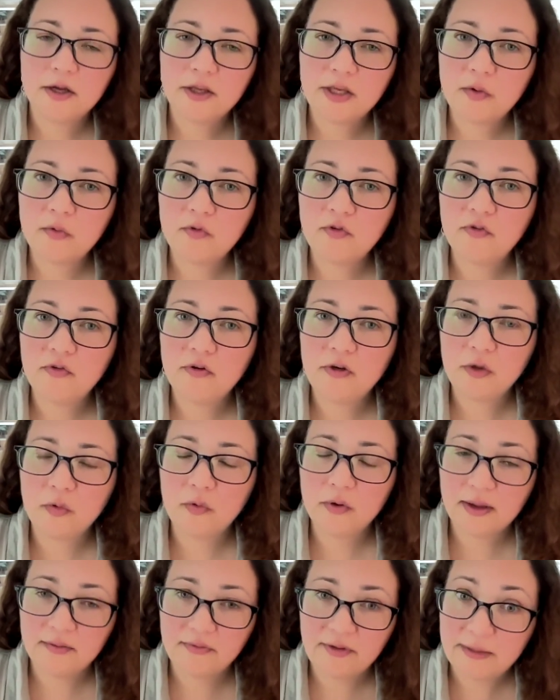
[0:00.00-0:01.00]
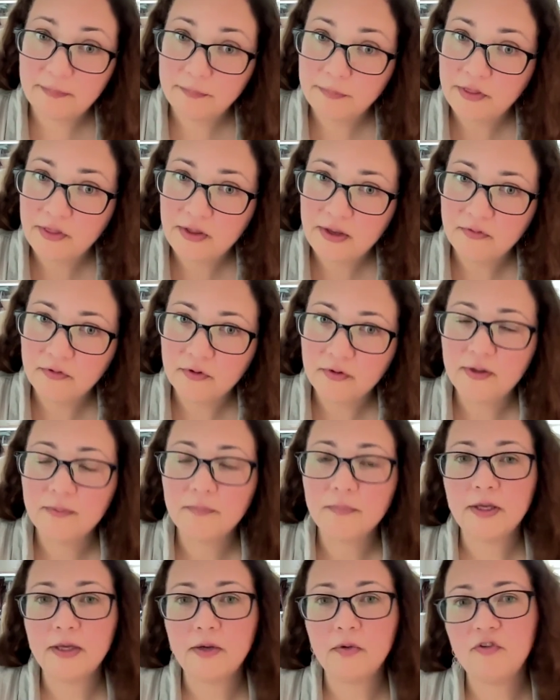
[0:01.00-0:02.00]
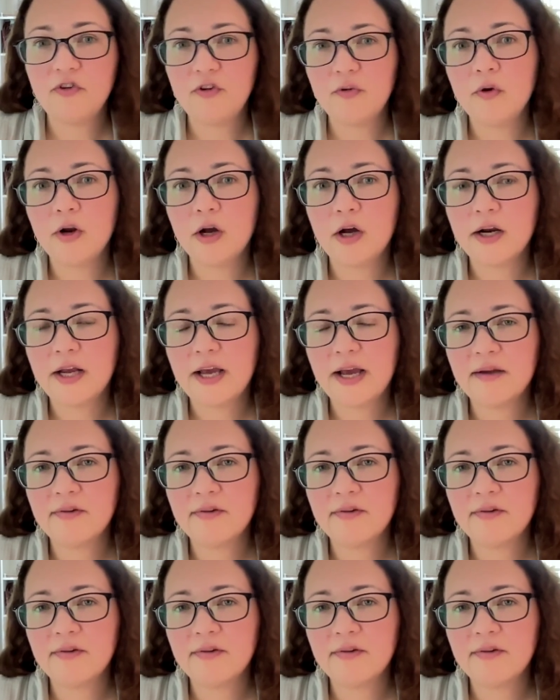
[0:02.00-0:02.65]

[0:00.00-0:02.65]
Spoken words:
you can have empathy for them, but you do not